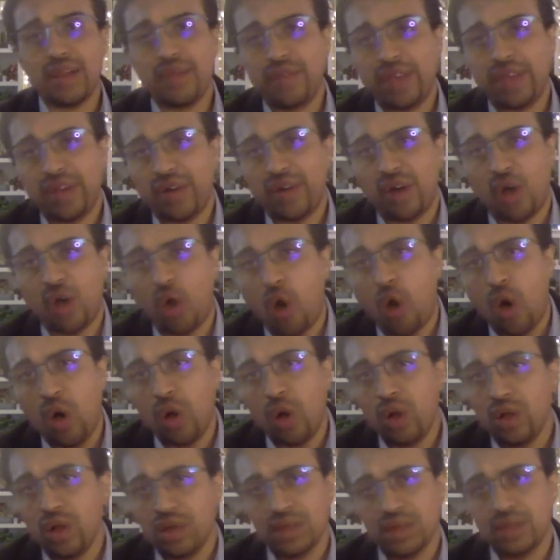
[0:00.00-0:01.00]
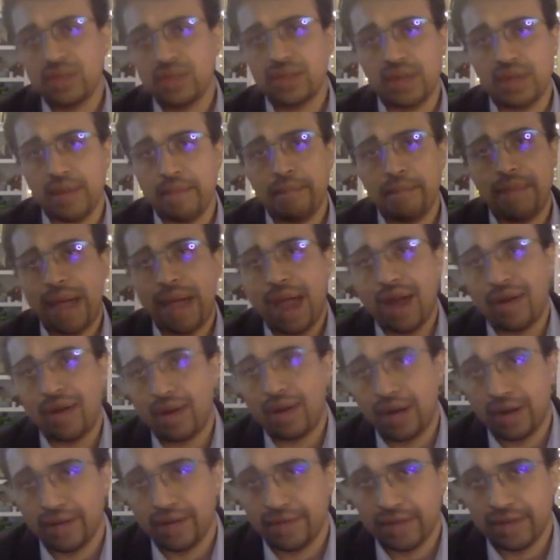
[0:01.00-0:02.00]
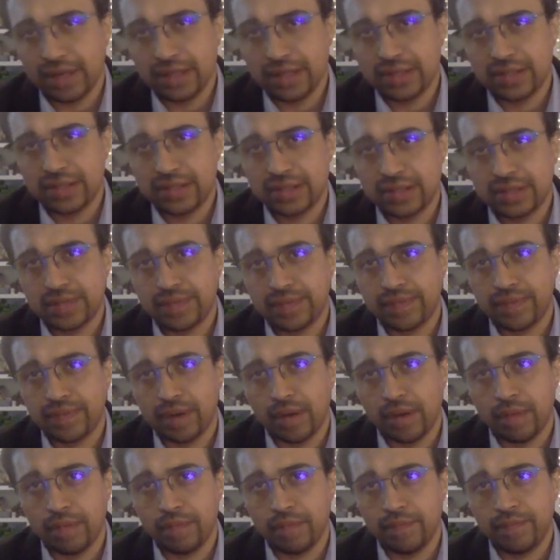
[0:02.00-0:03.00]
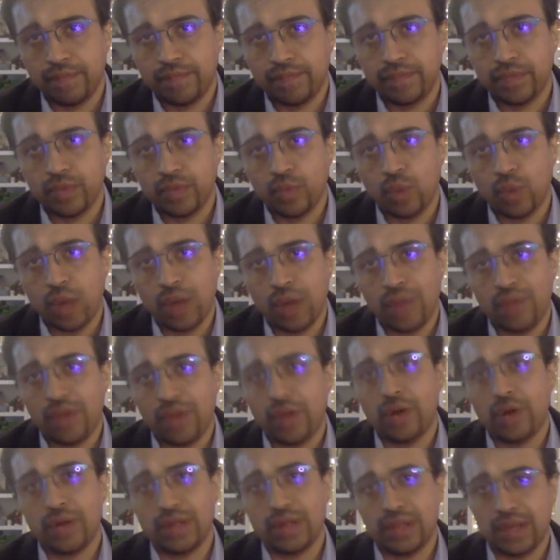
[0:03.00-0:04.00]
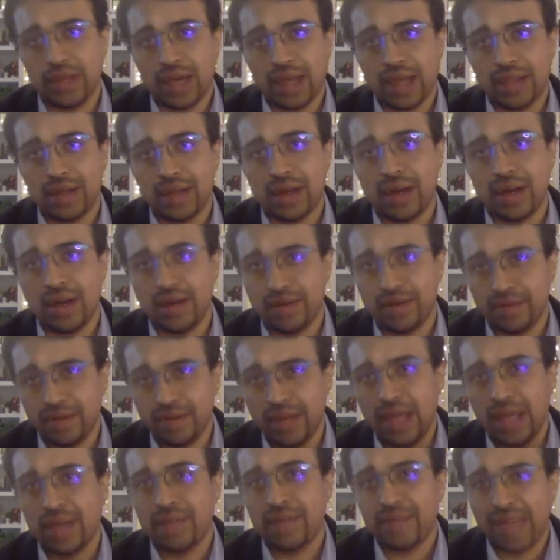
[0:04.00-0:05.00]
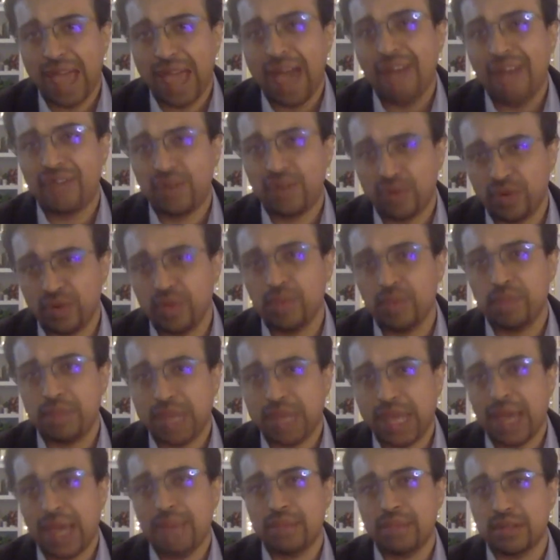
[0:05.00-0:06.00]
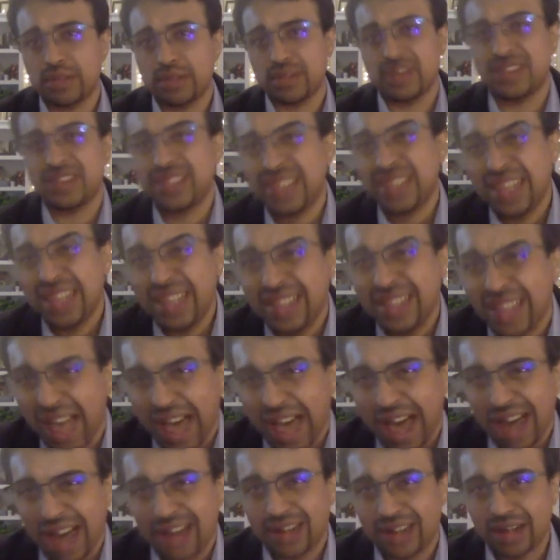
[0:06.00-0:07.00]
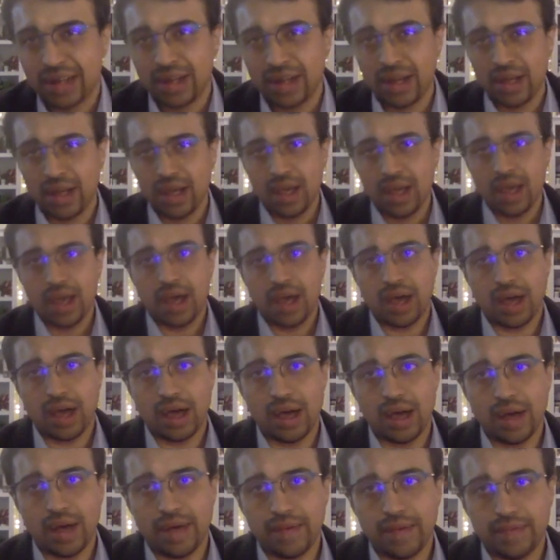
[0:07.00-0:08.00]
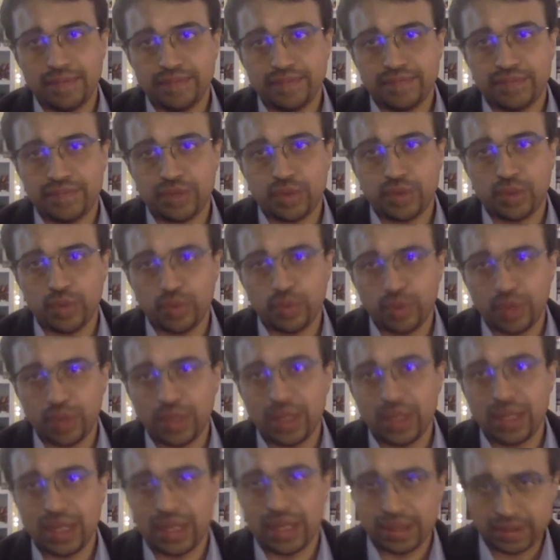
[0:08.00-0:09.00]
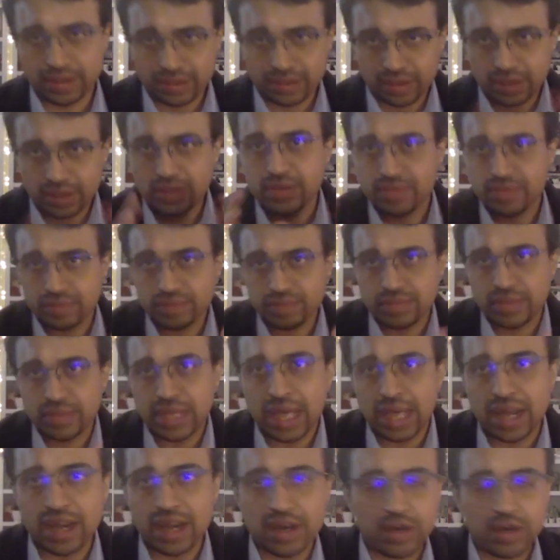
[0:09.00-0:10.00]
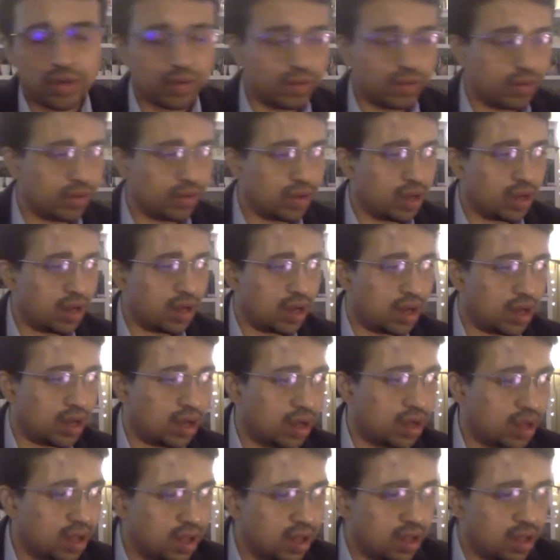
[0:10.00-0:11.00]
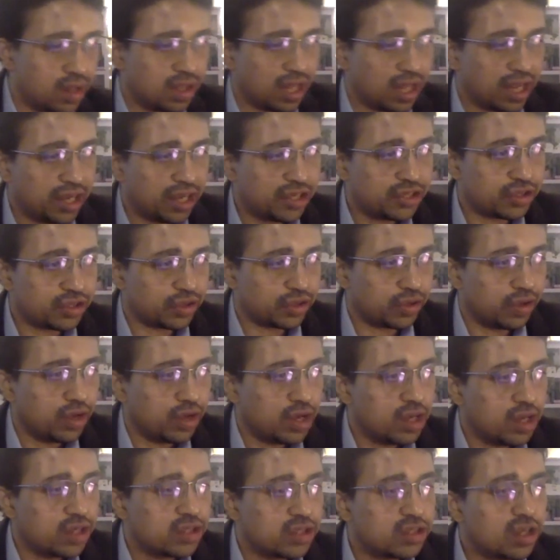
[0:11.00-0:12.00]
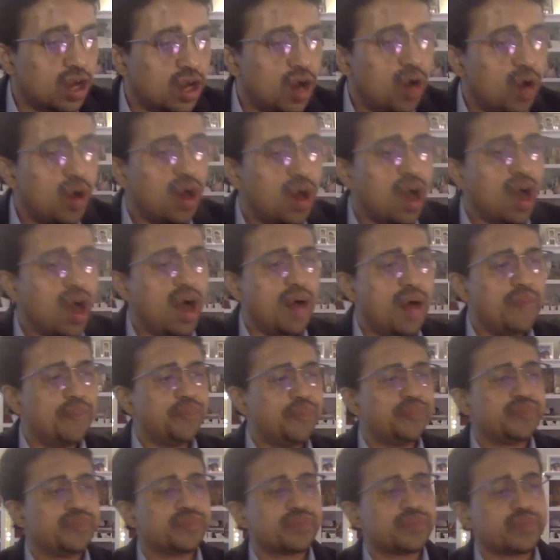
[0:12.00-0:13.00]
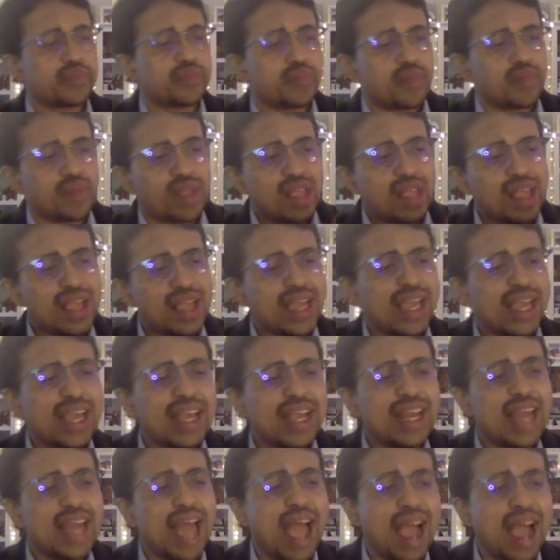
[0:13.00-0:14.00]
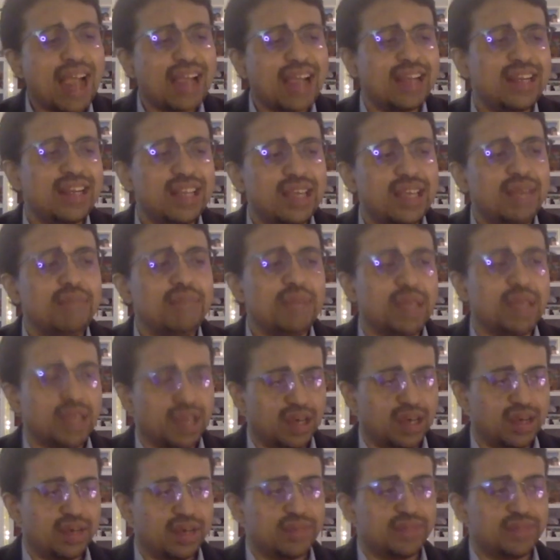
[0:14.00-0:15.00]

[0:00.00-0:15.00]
we are all comparativists from one way or the other and like we have to be able to see that uh, to really get into uh, the issue so uh, in academia